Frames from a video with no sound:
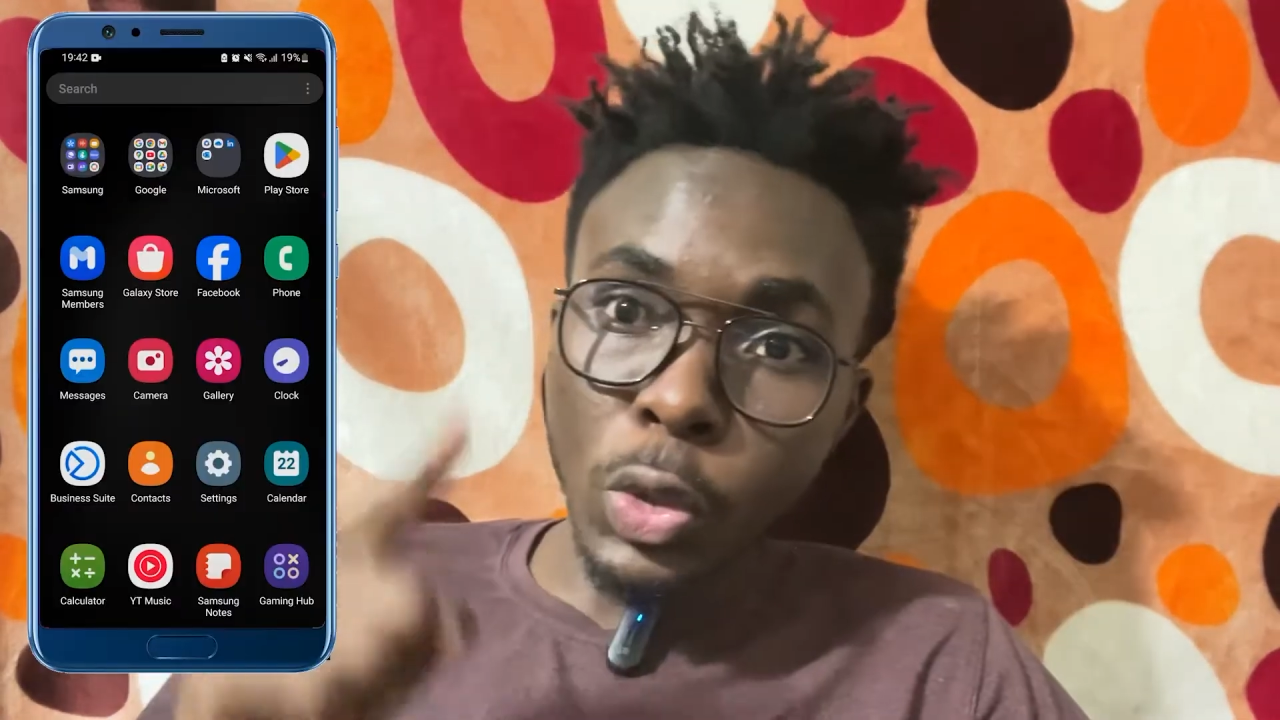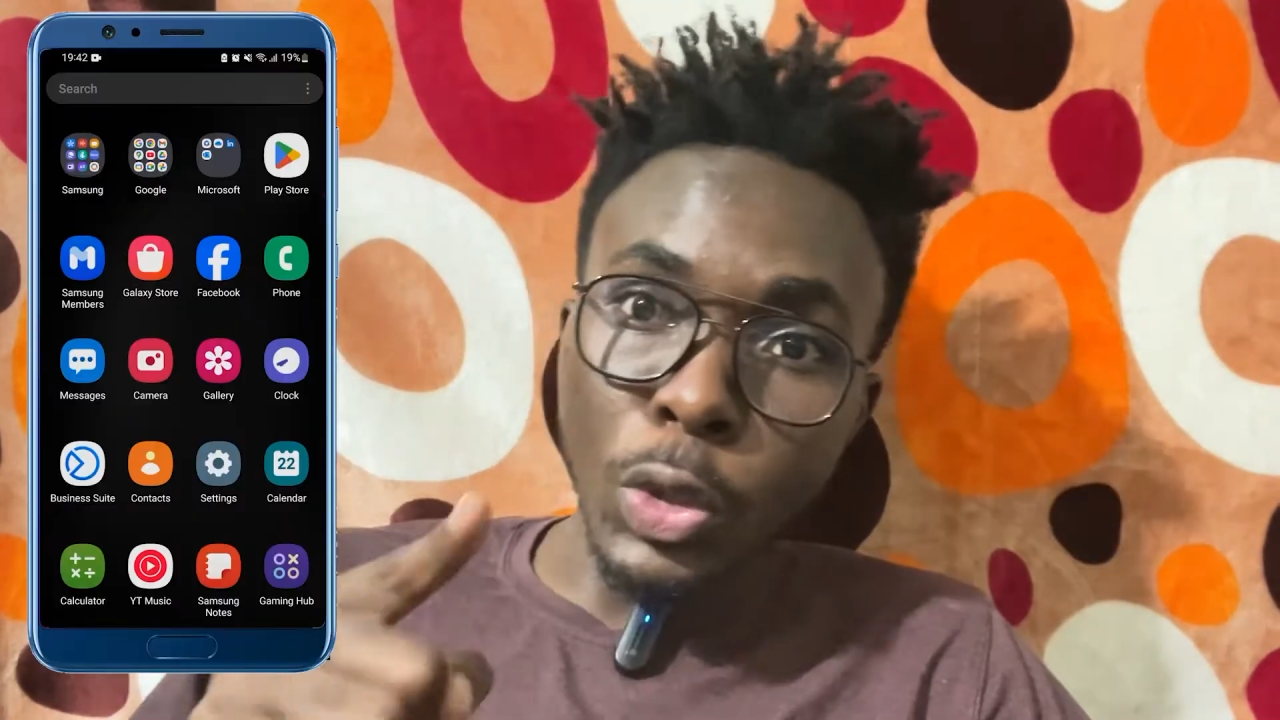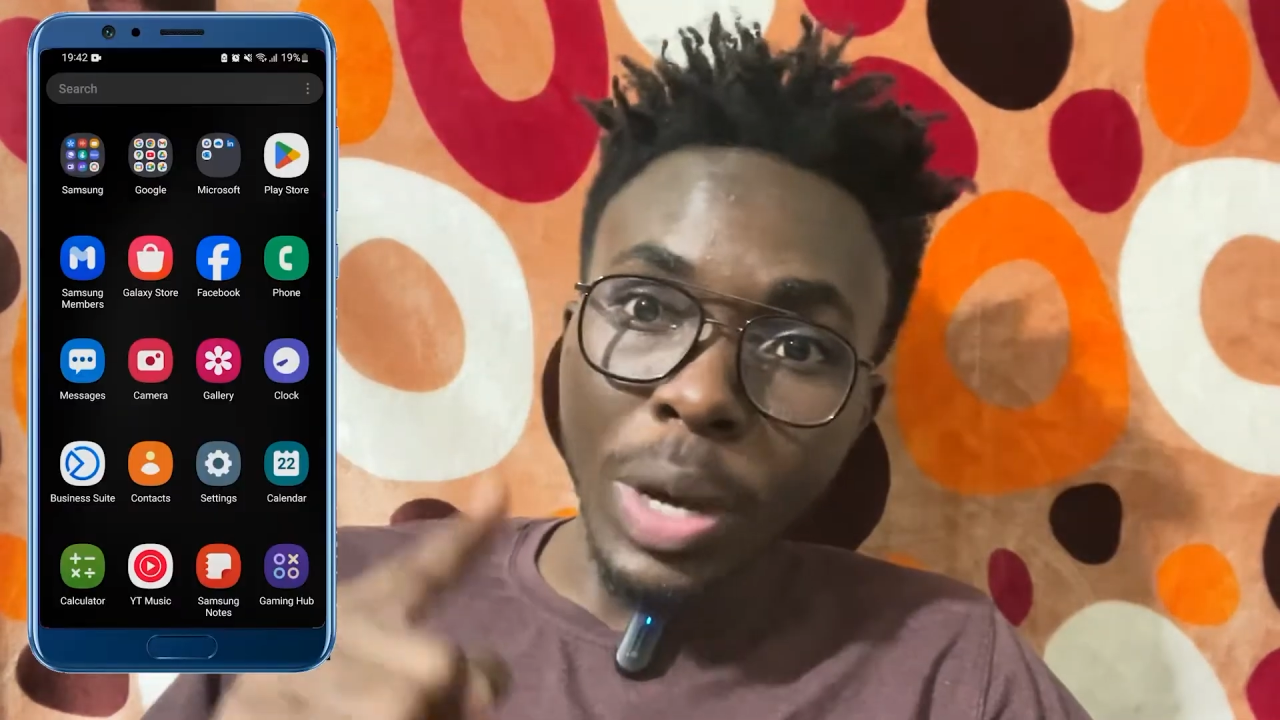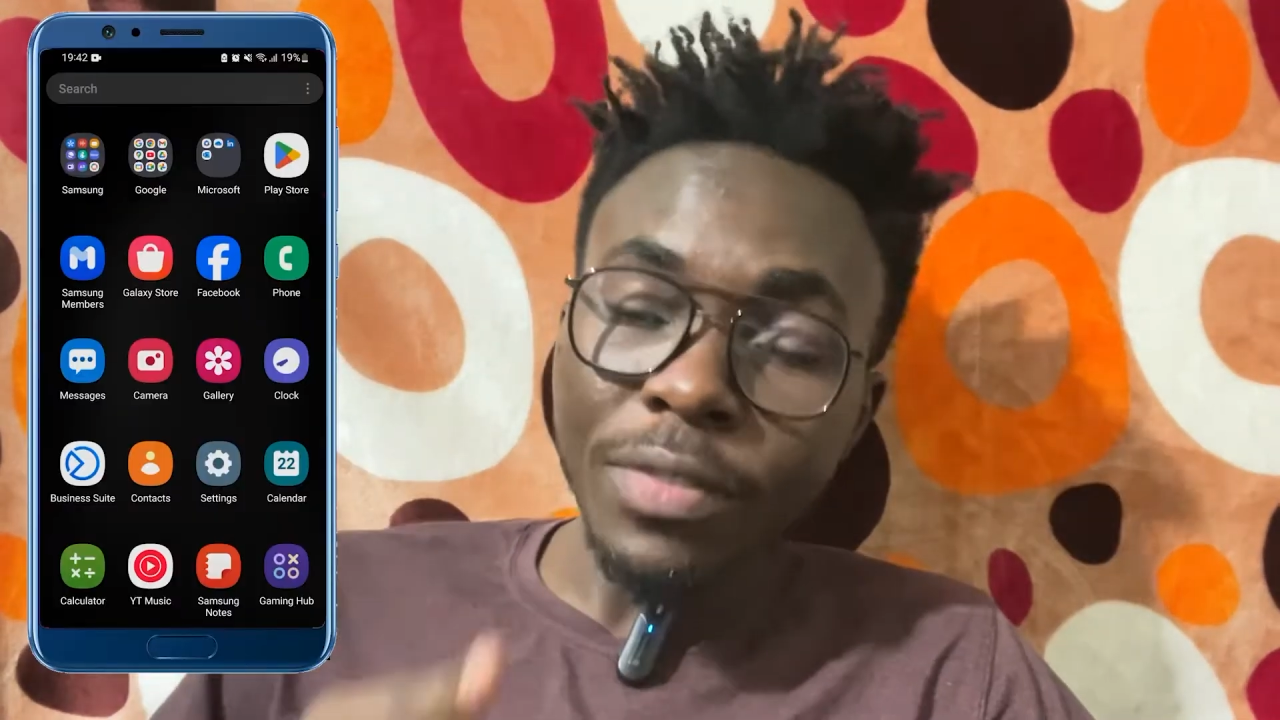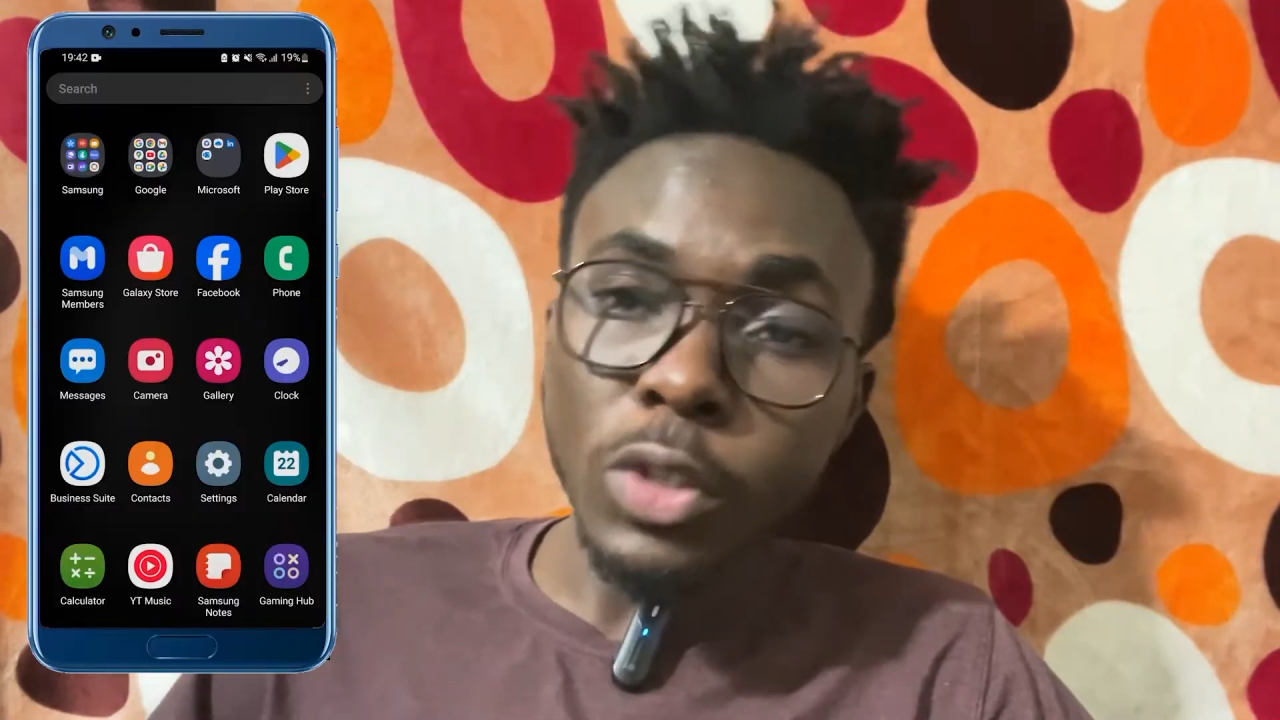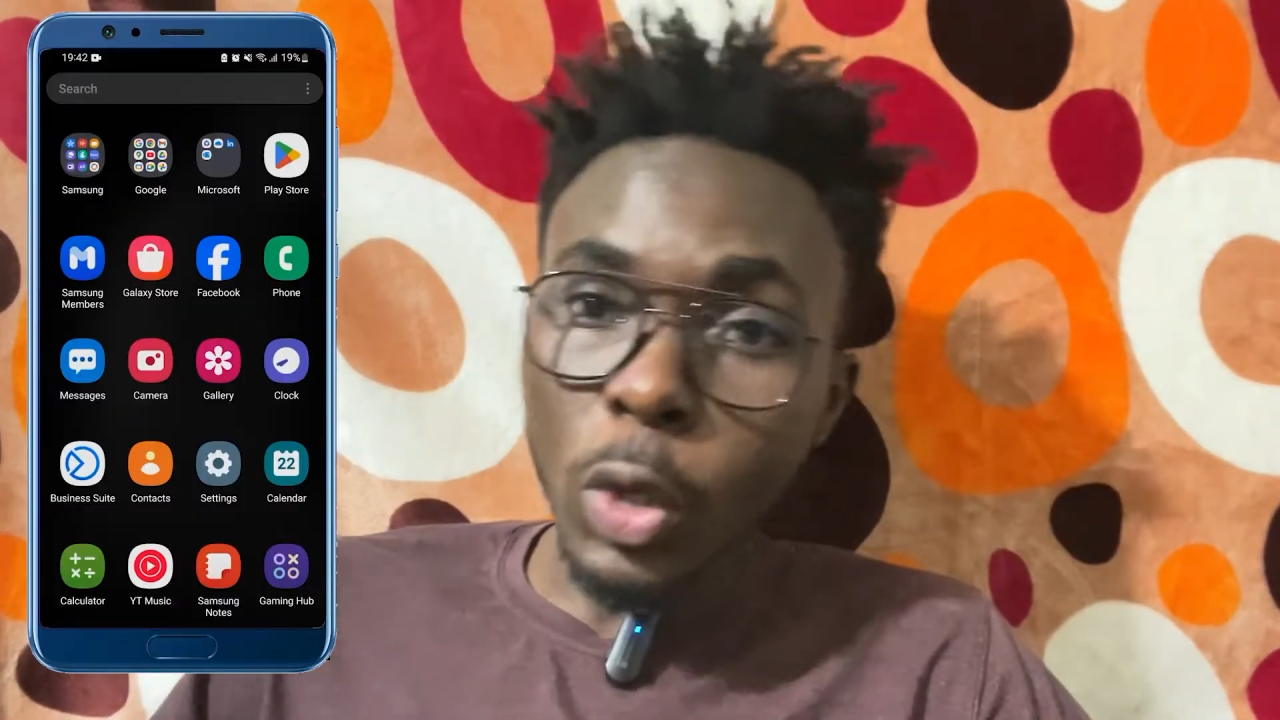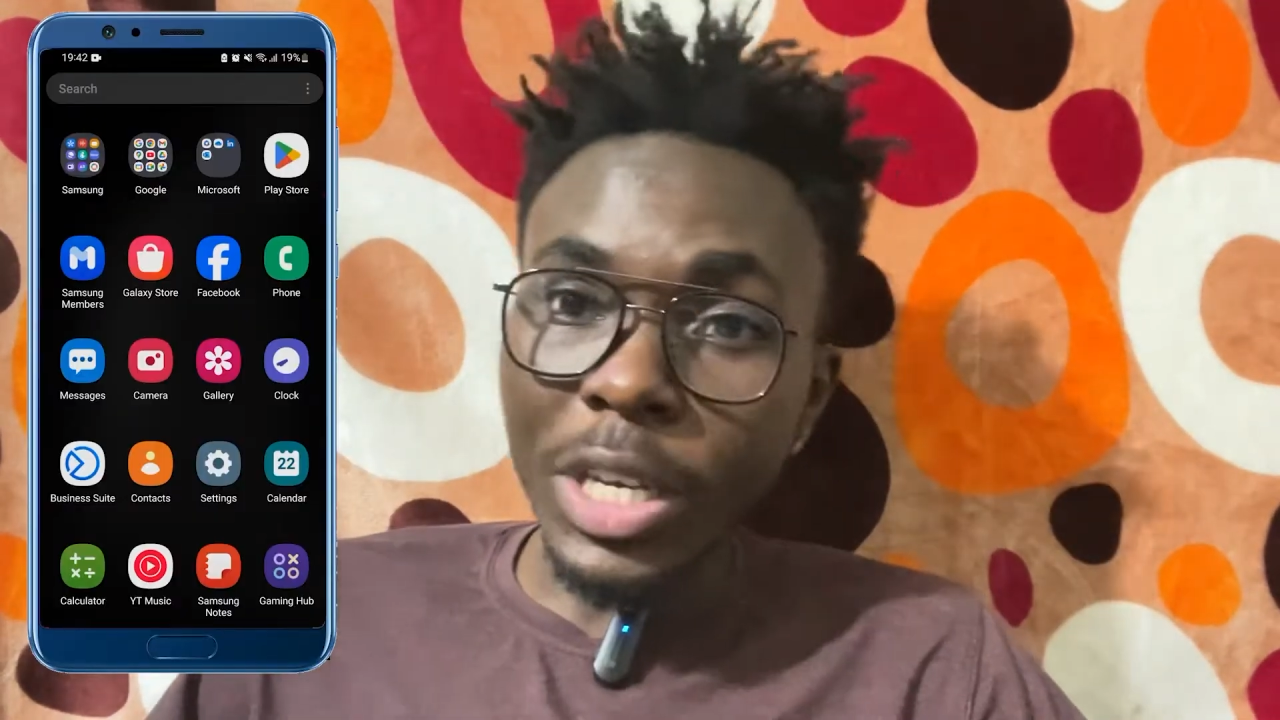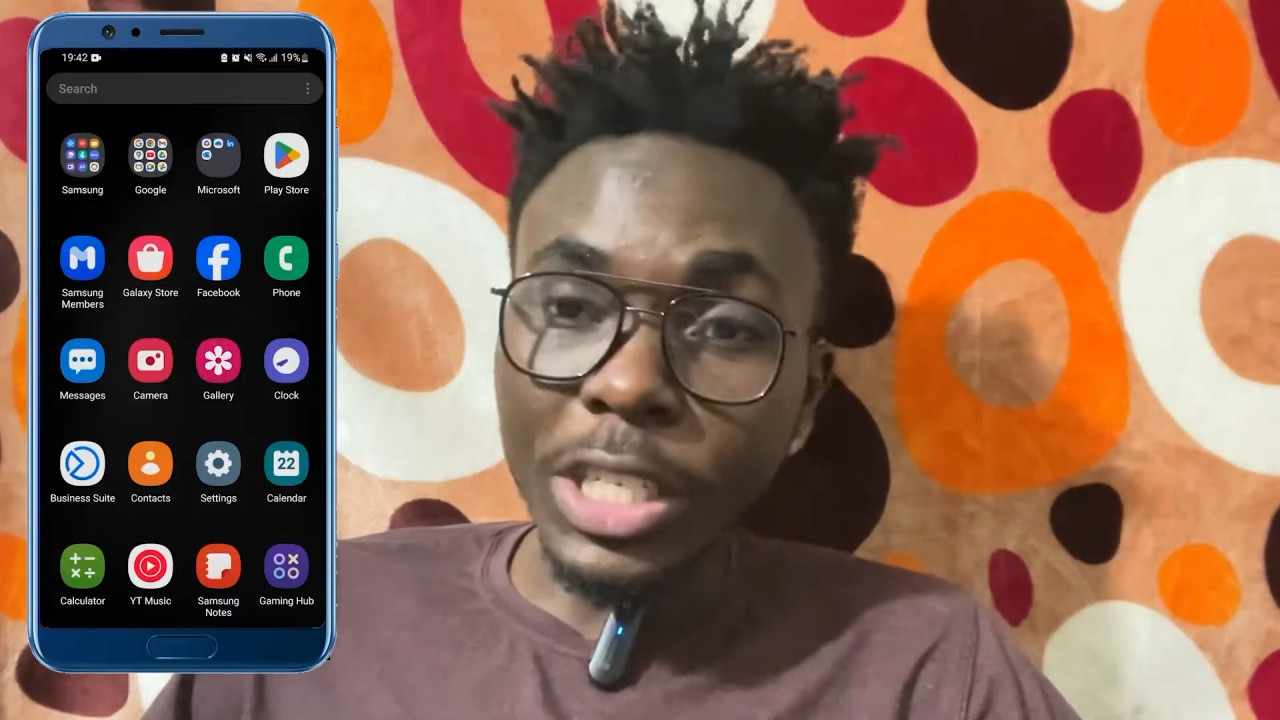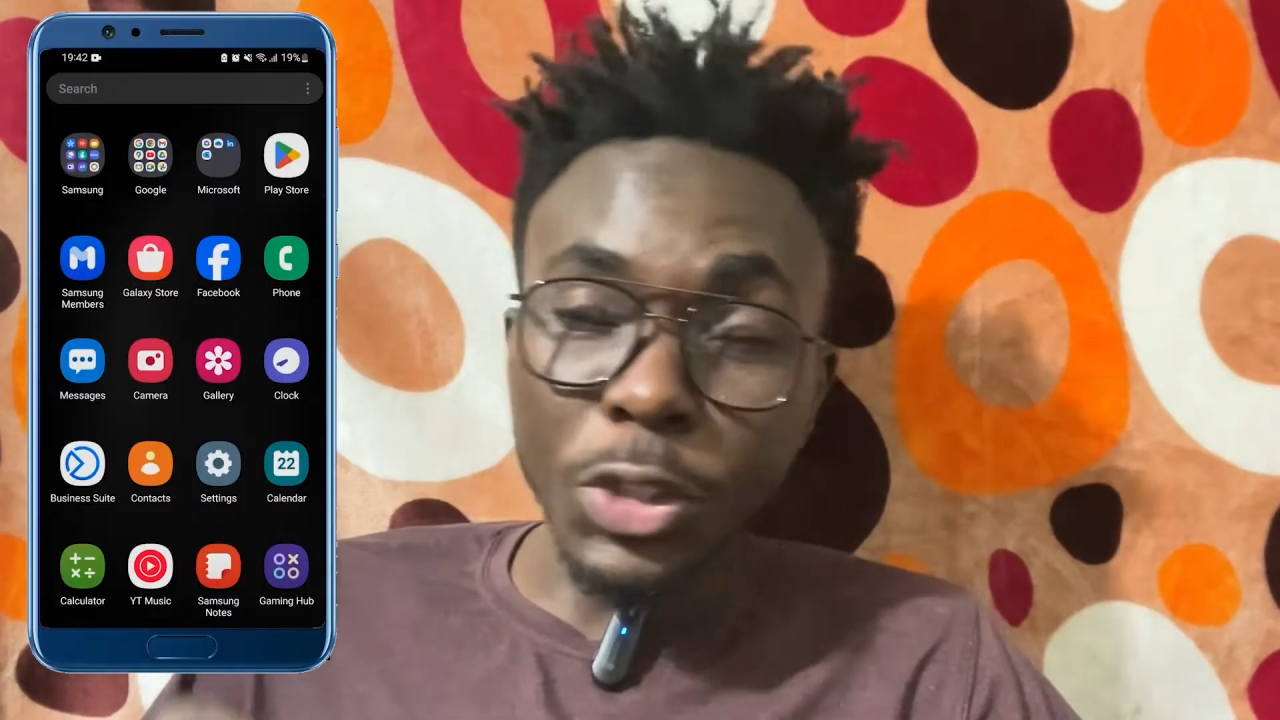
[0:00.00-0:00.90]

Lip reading: you have to log